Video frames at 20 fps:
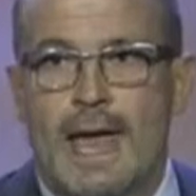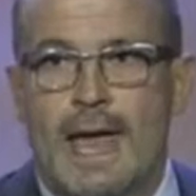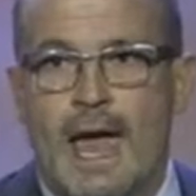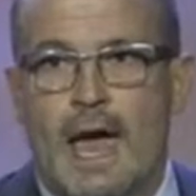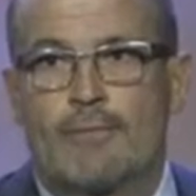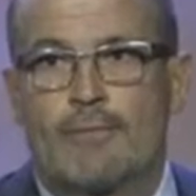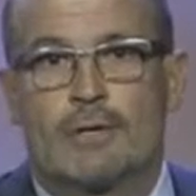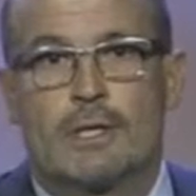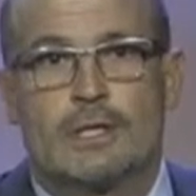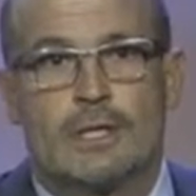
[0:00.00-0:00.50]
and a
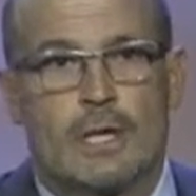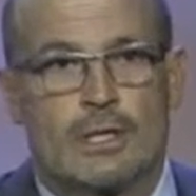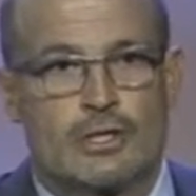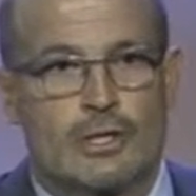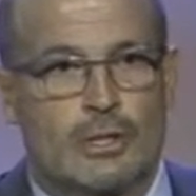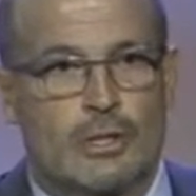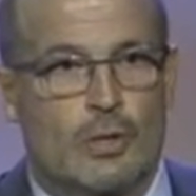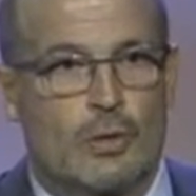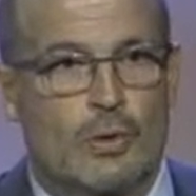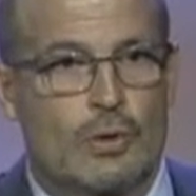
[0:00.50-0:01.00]
half
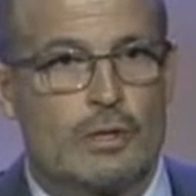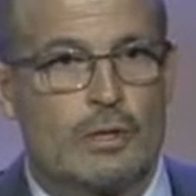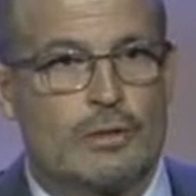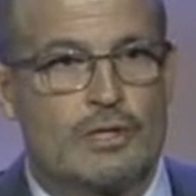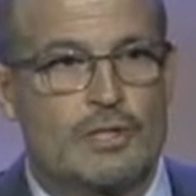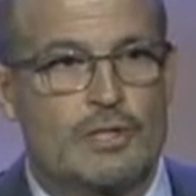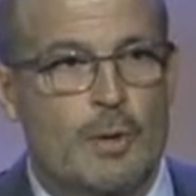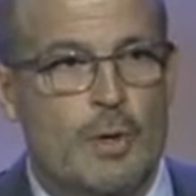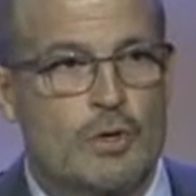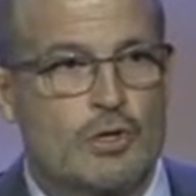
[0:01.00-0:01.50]
reduction in corneal
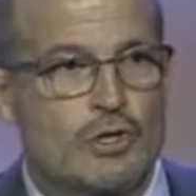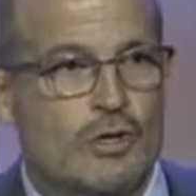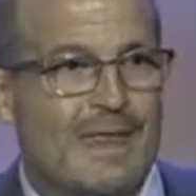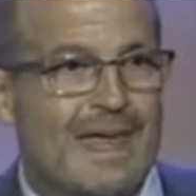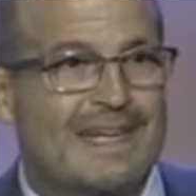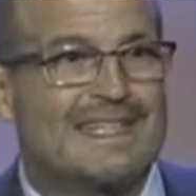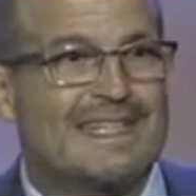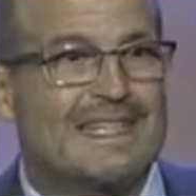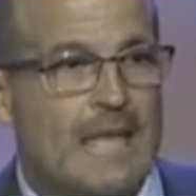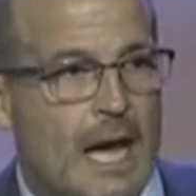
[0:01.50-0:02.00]
exposure
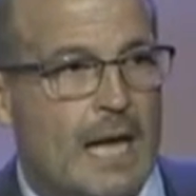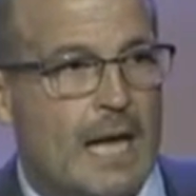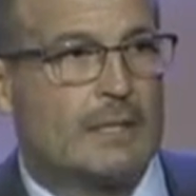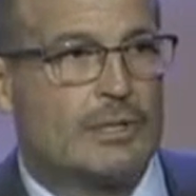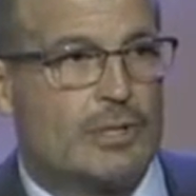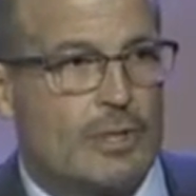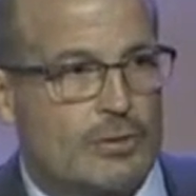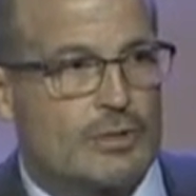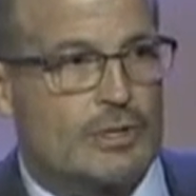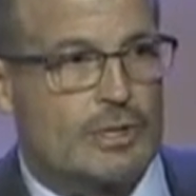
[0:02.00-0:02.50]
that is
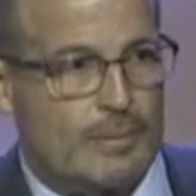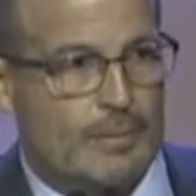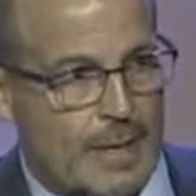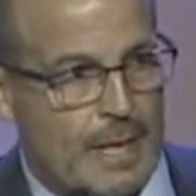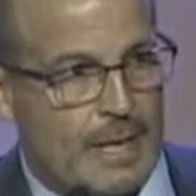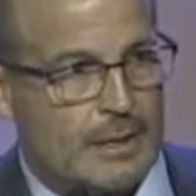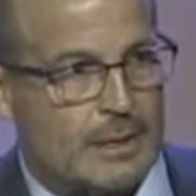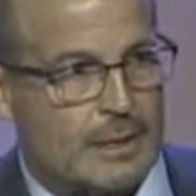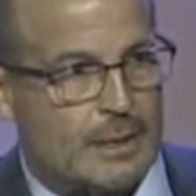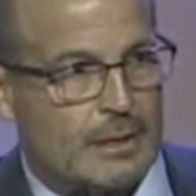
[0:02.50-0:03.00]
not dose
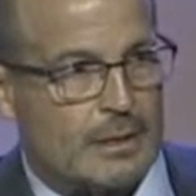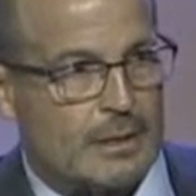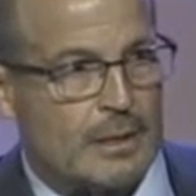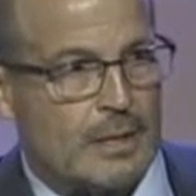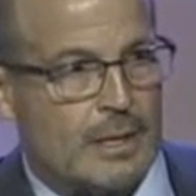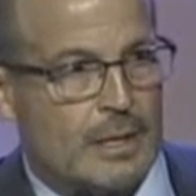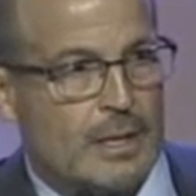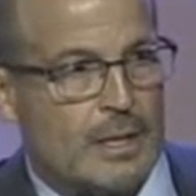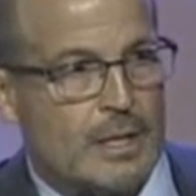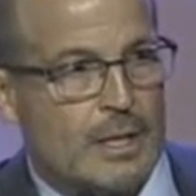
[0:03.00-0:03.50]
dependent.
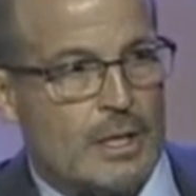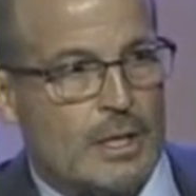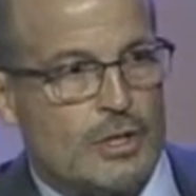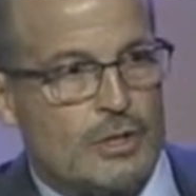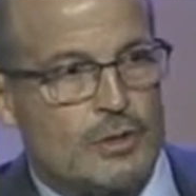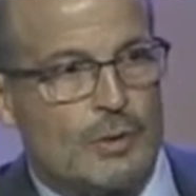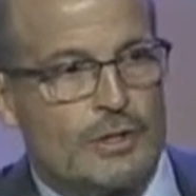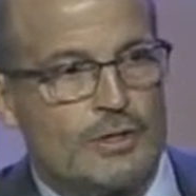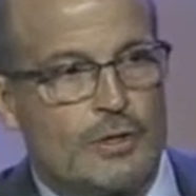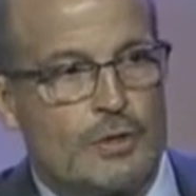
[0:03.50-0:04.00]

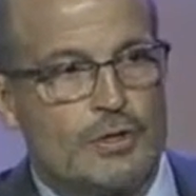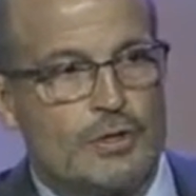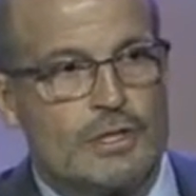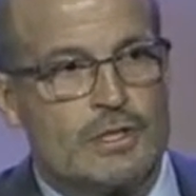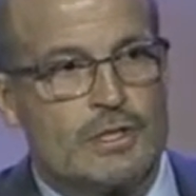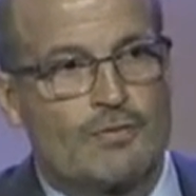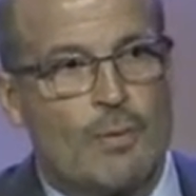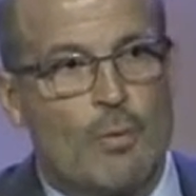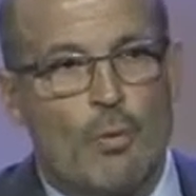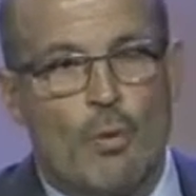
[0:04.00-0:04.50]
So at
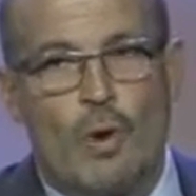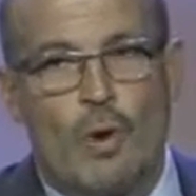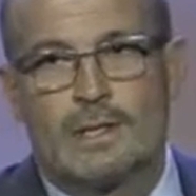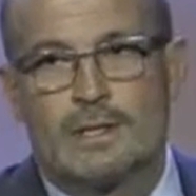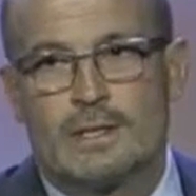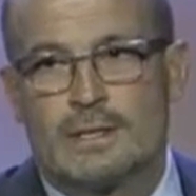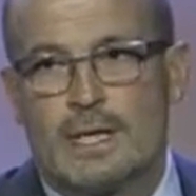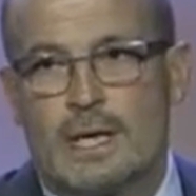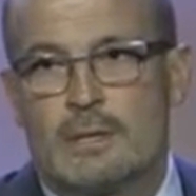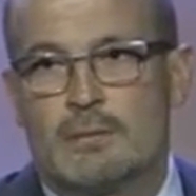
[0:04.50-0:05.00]
doses from
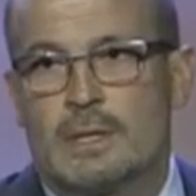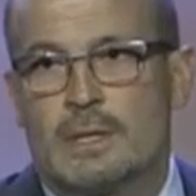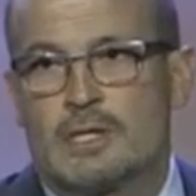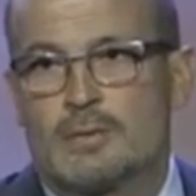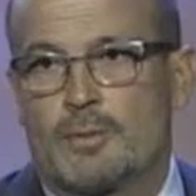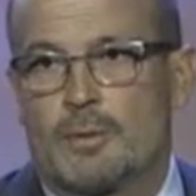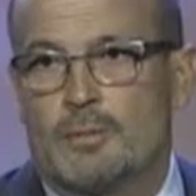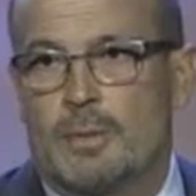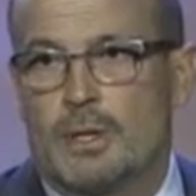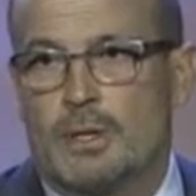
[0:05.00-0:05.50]
1 to 10
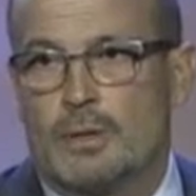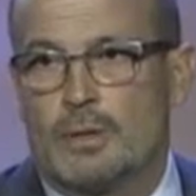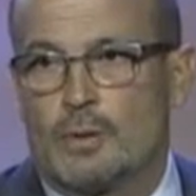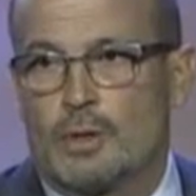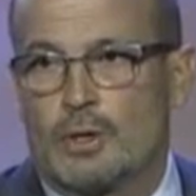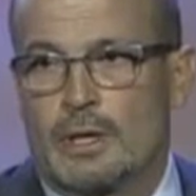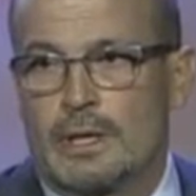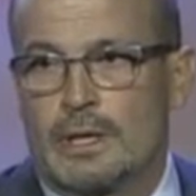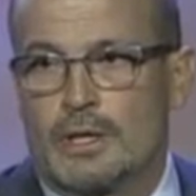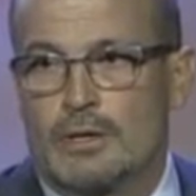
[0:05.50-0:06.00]
mg per mil,
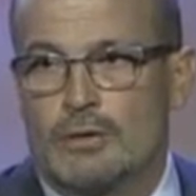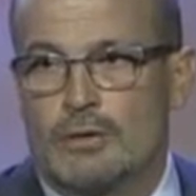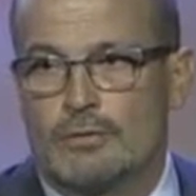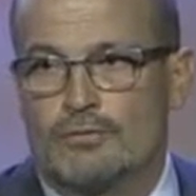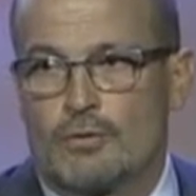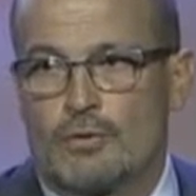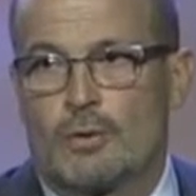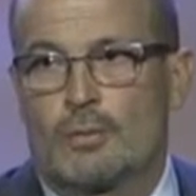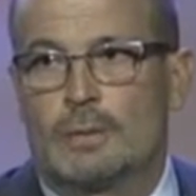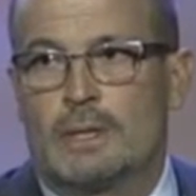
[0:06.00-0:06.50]
we're getting
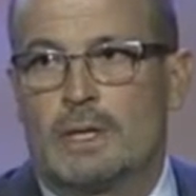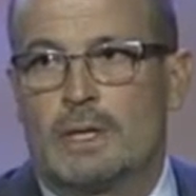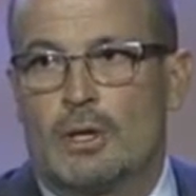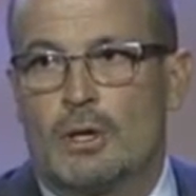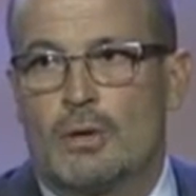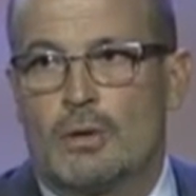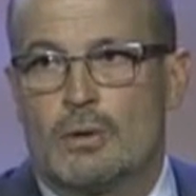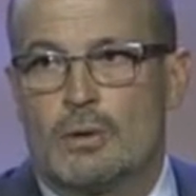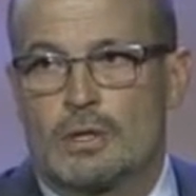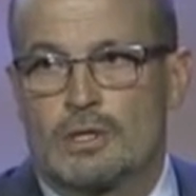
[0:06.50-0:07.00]
uniformly
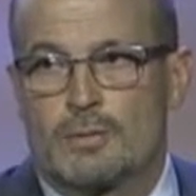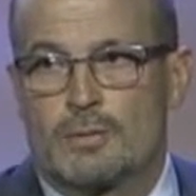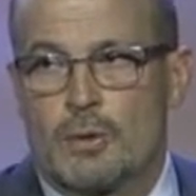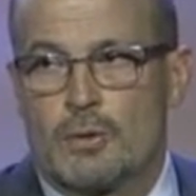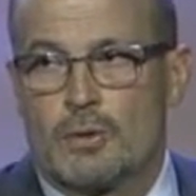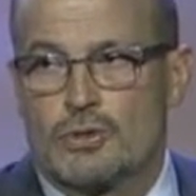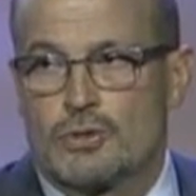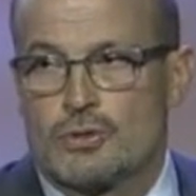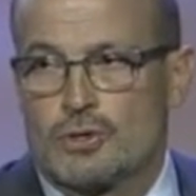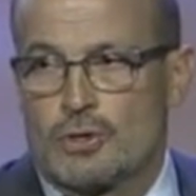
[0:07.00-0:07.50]
low
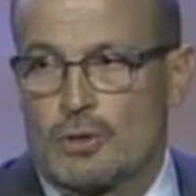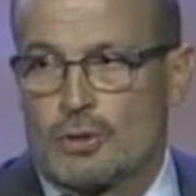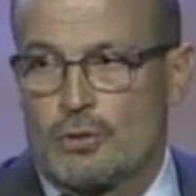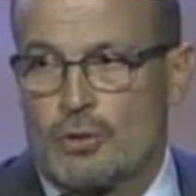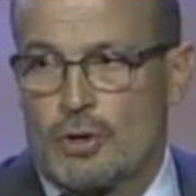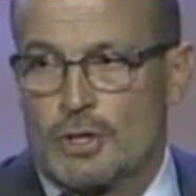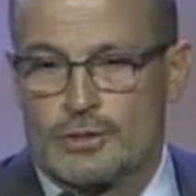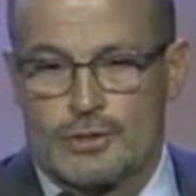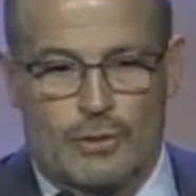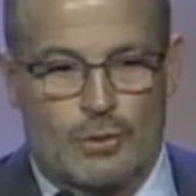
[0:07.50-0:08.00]
exposures
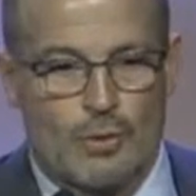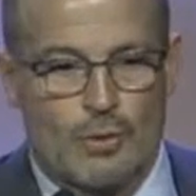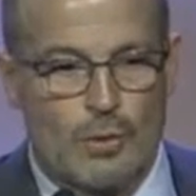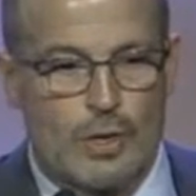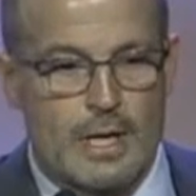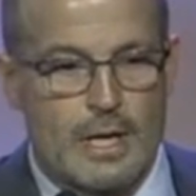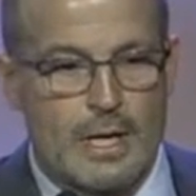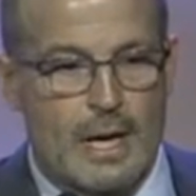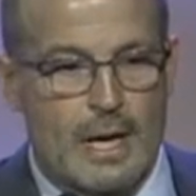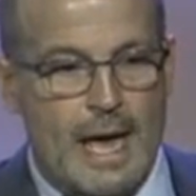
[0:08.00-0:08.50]
across the
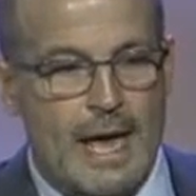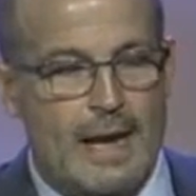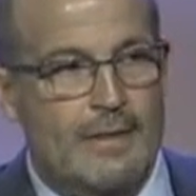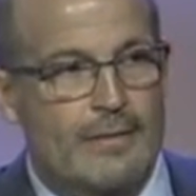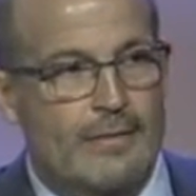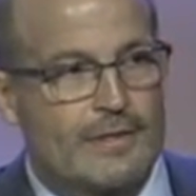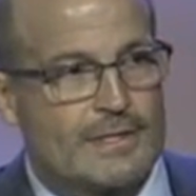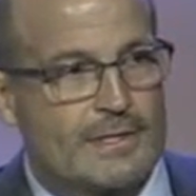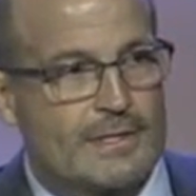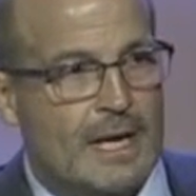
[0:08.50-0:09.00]
cornea, and
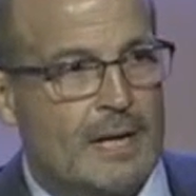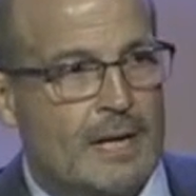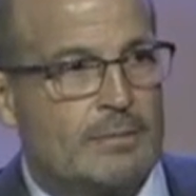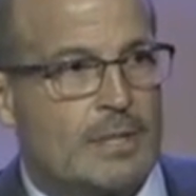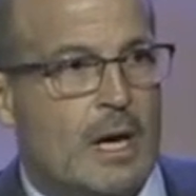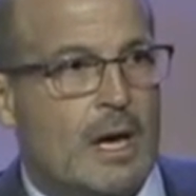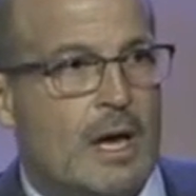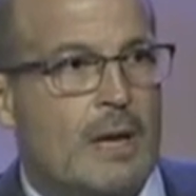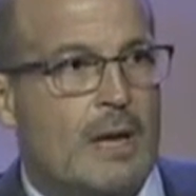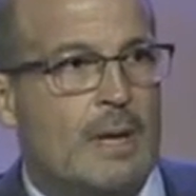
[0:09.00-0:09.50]
at the same
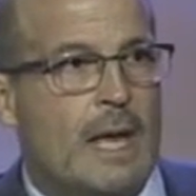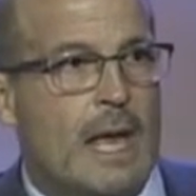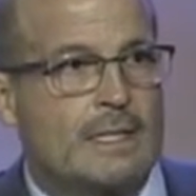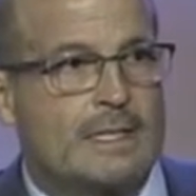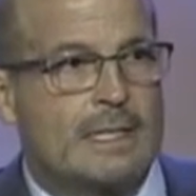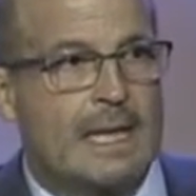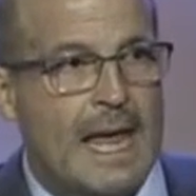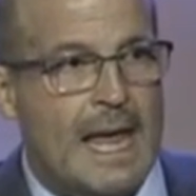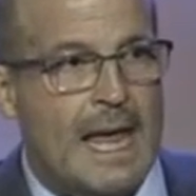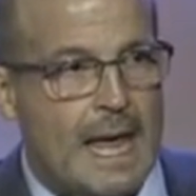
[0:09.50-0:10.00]
time
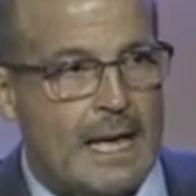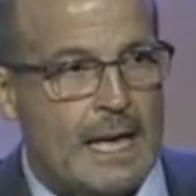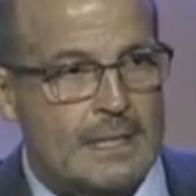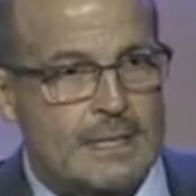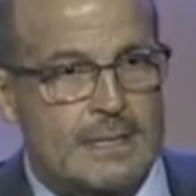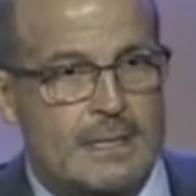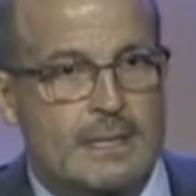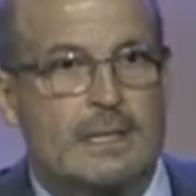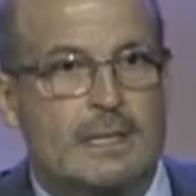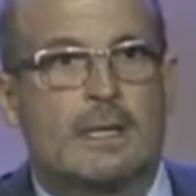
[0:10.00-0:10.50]
has
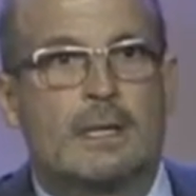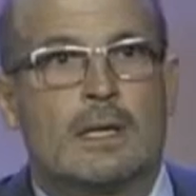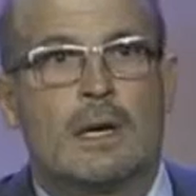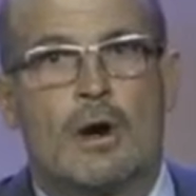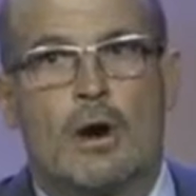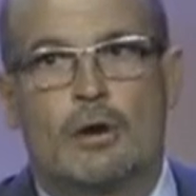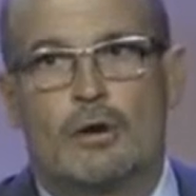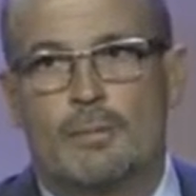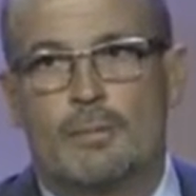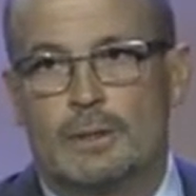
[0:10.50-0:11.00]
enhanced
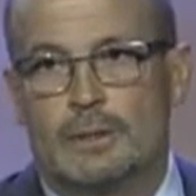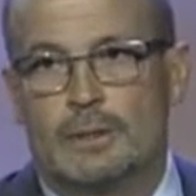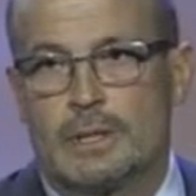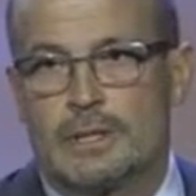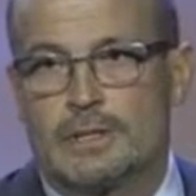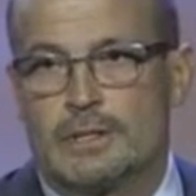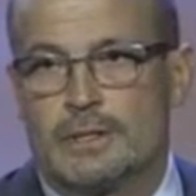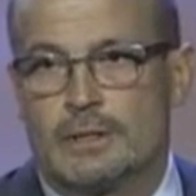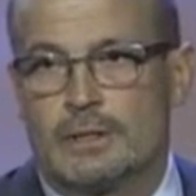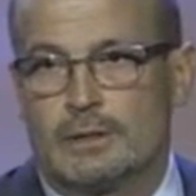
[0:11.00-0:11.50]
our
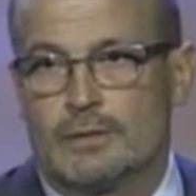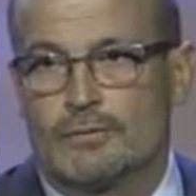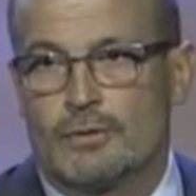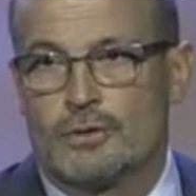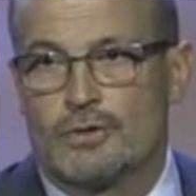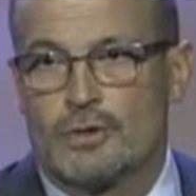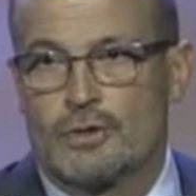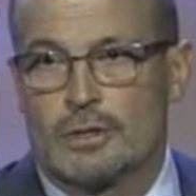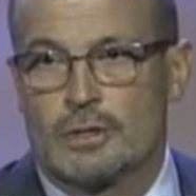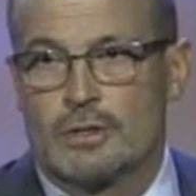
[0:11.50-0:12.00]
ability to
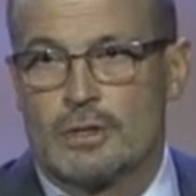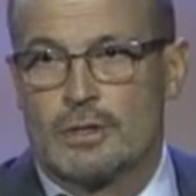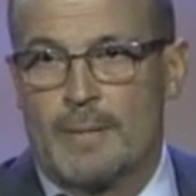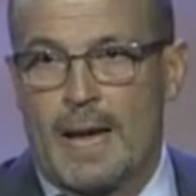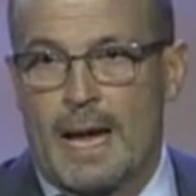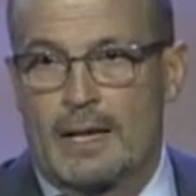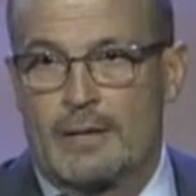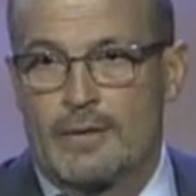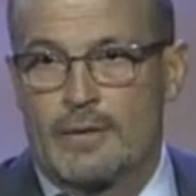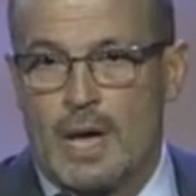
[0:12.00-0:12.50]
deliver drug to the
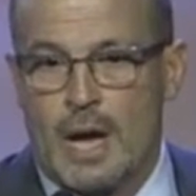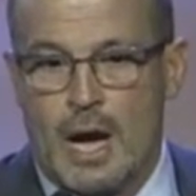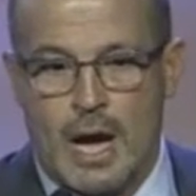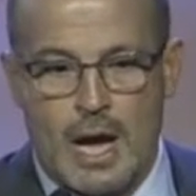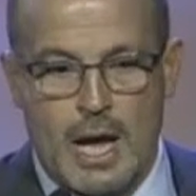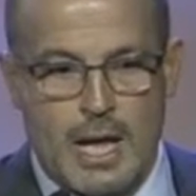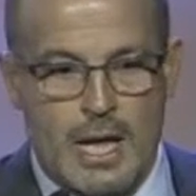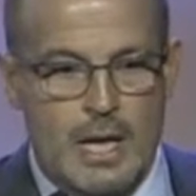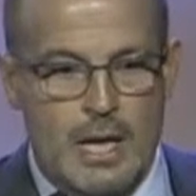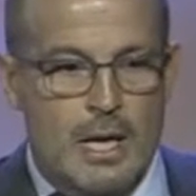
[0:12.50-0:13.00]
back of the
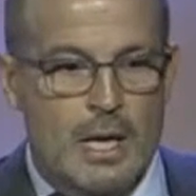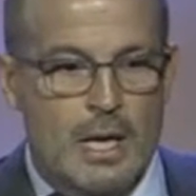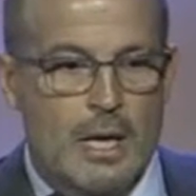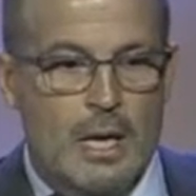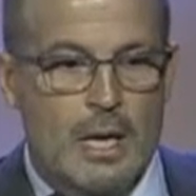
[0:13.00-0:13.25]
eye,